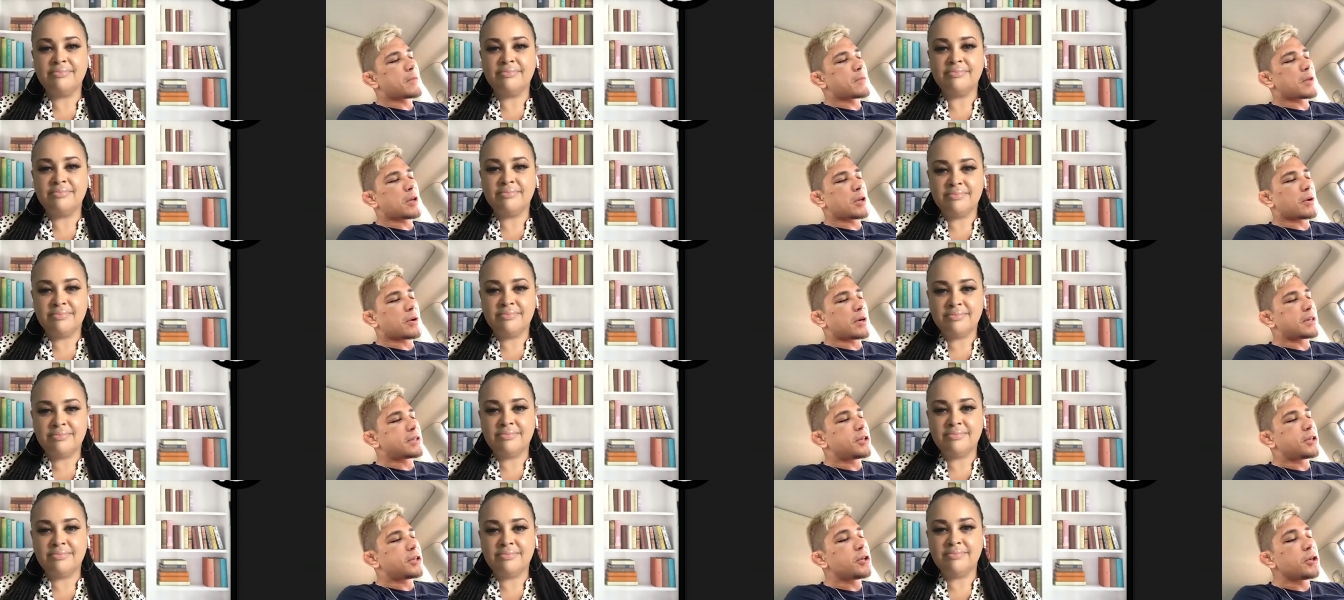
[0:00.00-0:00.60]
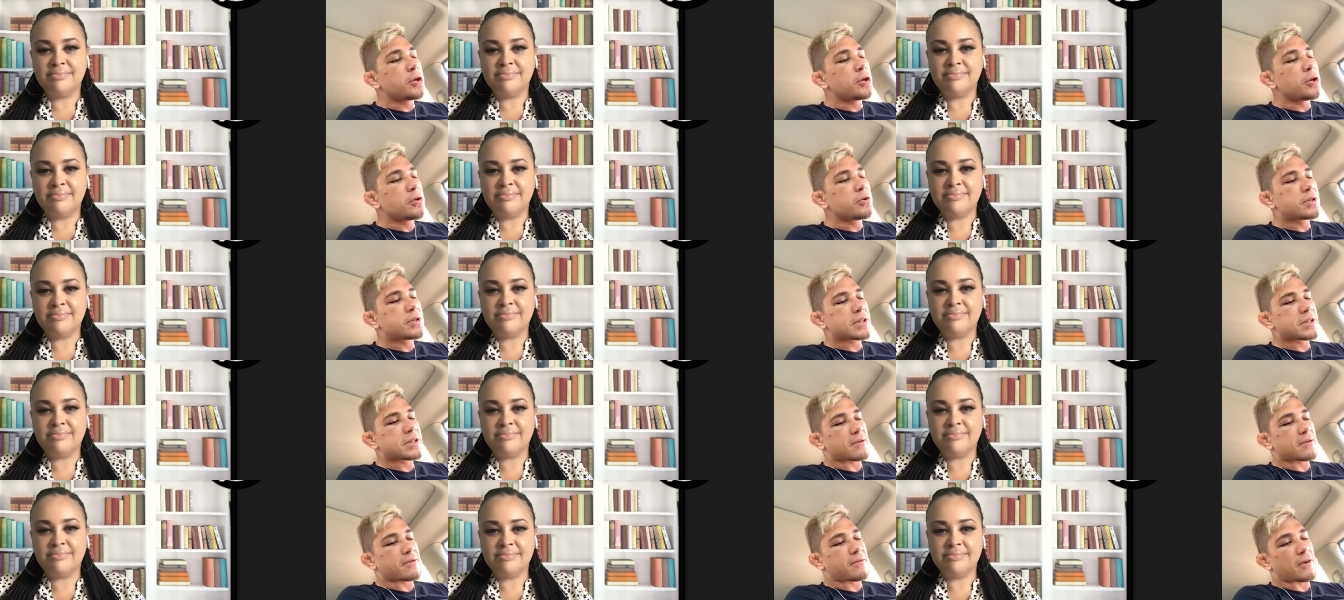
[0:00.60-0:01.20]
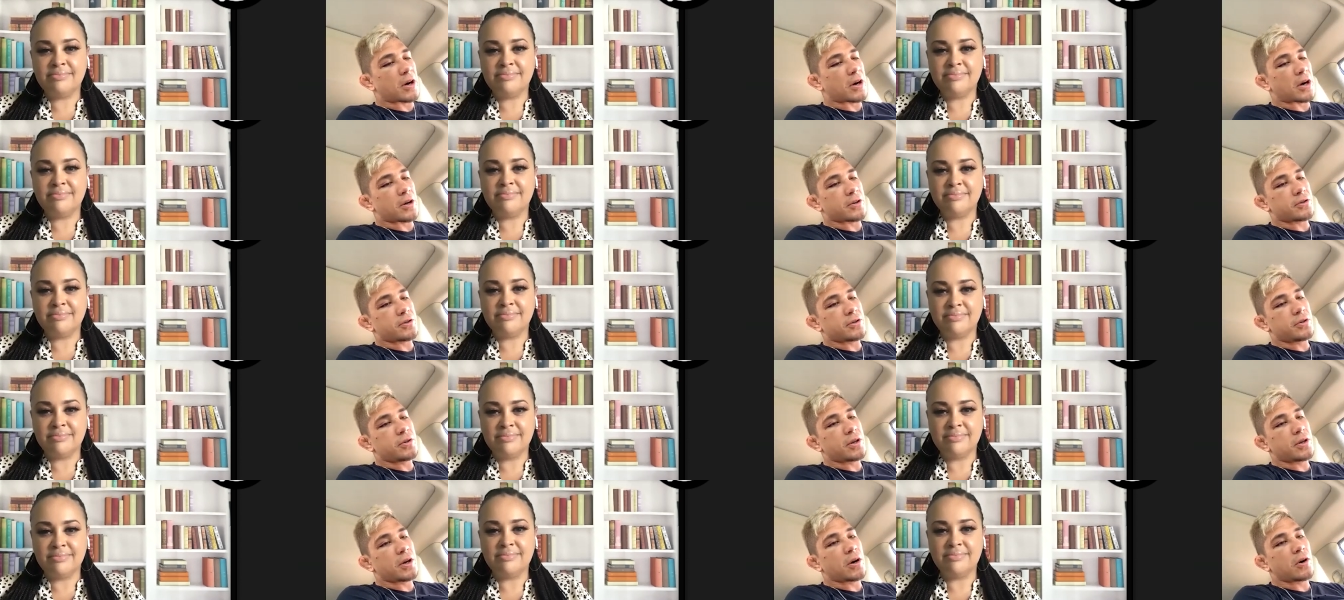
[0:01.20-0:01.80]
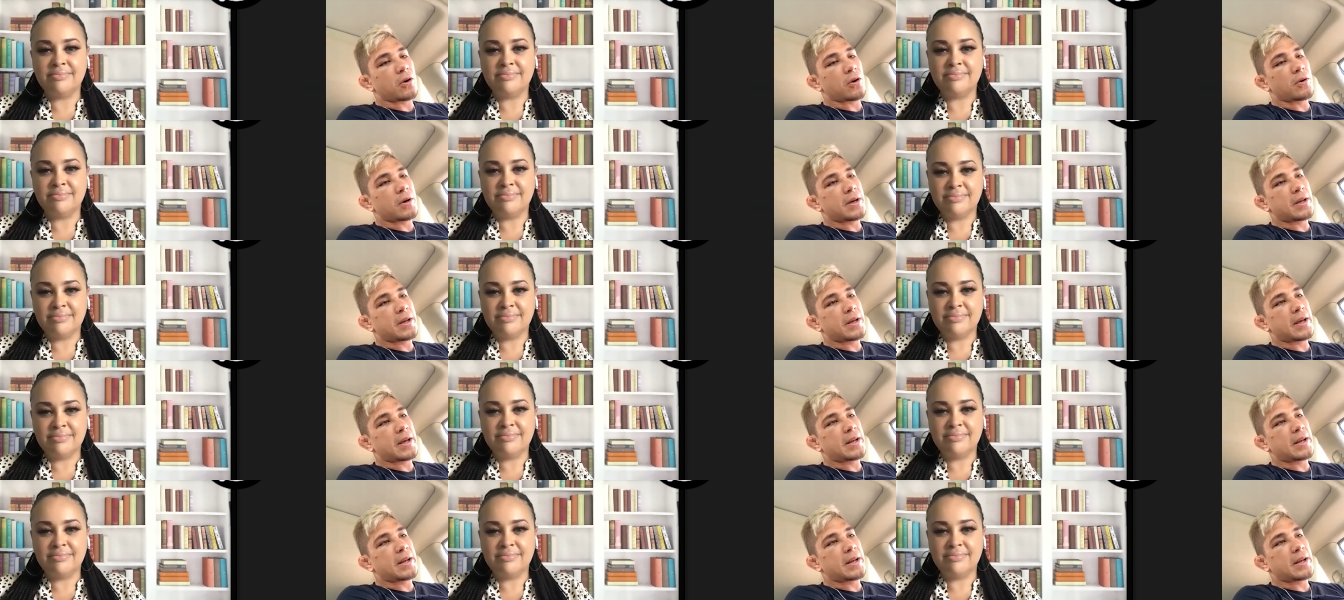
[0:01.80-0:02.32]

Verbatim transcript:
Speaker 1: you know, it's huge as a father, you know, and,